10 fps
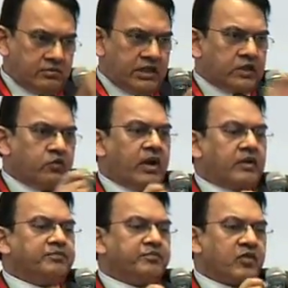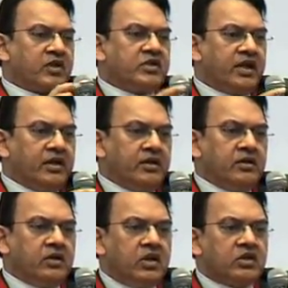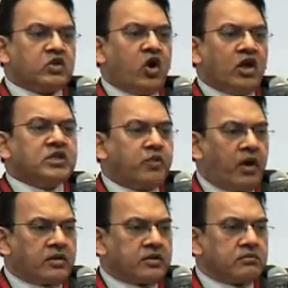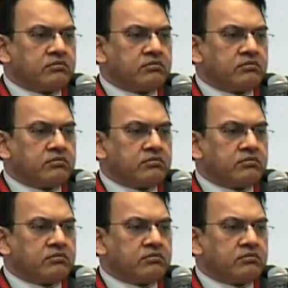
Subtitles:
That's one. Second, it is a hotspot.